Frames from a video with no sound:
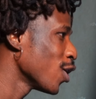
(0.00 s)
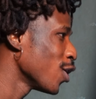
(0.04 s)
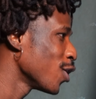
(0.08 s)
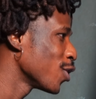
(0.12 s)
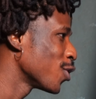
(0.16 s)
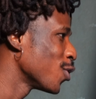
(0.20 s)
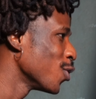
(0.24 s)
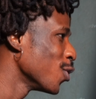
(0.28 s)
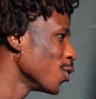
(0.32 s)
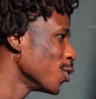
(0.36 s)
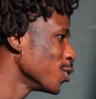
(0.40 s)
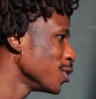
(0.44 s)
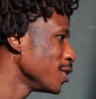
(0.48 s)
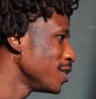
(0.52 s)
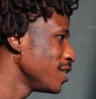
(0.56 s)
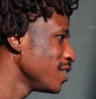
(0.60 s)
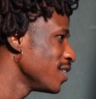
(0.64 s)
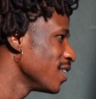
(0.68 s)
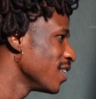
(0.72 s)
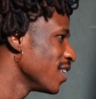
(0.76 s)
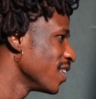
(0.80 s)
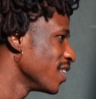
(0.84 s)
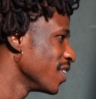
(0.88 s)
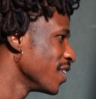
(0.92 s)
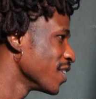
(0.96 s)
code
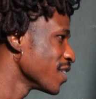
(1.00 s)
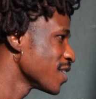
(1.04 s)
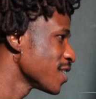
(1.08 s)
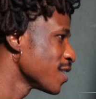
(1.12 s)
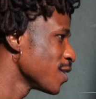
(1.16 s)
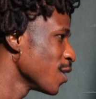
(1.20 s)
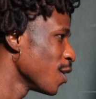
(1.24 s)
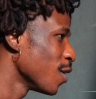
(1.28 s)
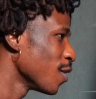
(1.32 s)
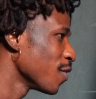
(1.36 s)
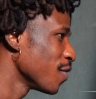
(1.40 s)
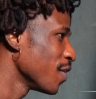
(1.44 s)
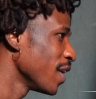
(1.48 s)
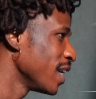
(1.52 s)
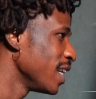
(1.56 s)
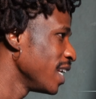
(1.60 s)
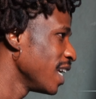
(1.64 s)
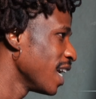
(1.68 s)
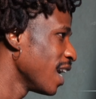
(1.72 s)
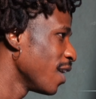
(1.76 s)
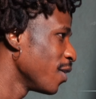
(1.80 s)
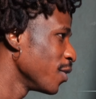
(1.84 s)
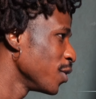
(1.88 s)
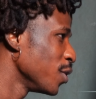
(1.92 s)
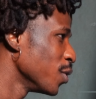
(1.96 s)
the stuff
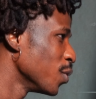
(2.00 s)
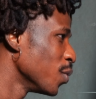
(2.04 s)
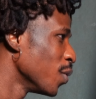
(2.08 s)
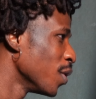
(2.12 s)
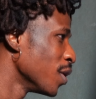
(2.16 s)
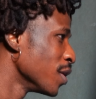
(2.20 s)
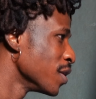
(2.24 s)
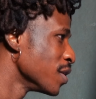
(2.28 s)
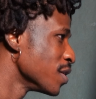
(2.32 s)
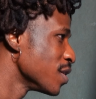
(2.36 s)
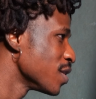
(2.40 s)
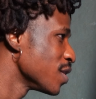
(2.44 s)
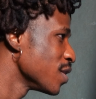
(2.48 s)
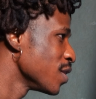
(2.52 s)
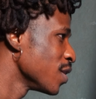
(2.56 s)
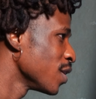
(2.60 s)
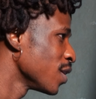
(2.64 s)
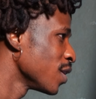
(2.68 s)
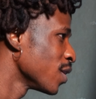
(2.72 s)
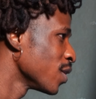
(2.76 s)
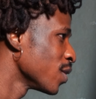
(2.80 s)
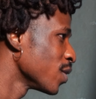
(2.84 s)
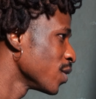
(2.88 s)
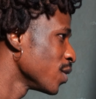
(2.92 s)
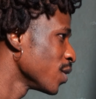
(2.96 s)
anyhow you want. You
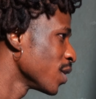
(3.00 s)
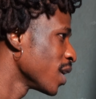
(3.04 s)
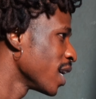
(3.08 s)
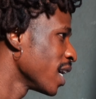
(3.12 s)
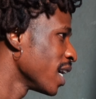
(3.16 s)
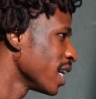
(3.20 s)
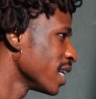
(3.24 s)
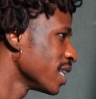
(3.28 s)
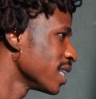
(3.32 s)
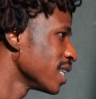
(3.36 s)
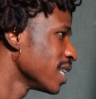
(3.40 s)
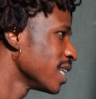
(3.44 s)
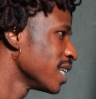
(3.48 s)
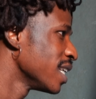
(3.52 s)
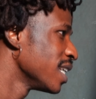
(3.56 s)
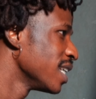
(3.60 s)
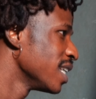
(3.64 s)
know, you can